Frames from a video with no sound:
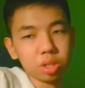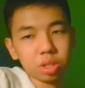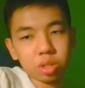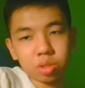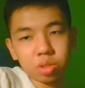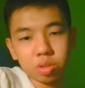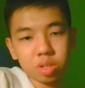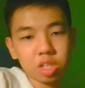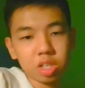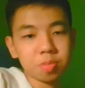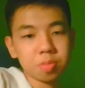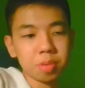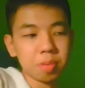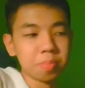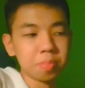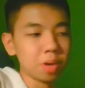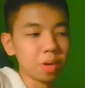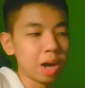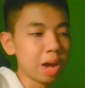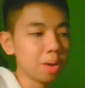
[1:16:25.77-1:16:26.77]
to these
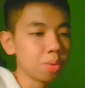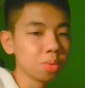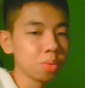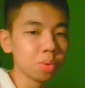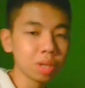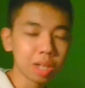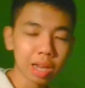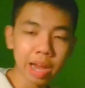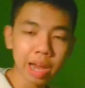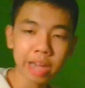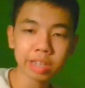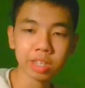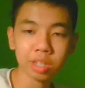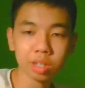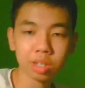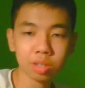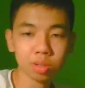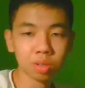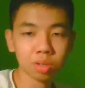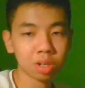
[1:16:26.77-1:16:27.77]
people. I would like
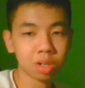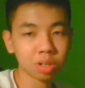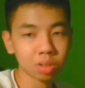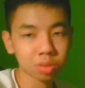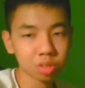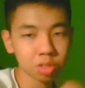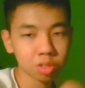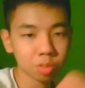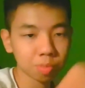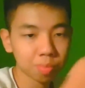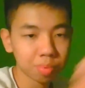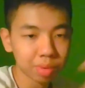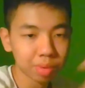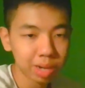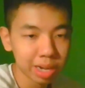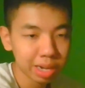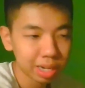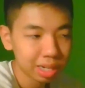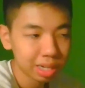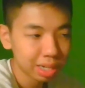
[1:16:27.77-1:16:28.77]
you all to
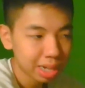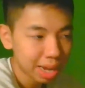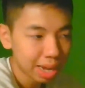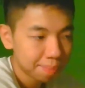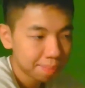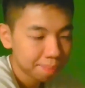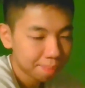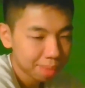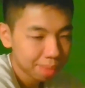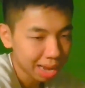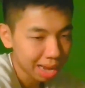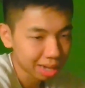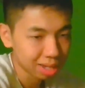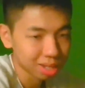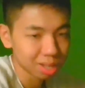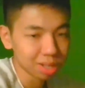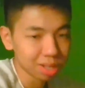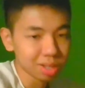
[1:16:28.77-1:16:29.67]
bring them back,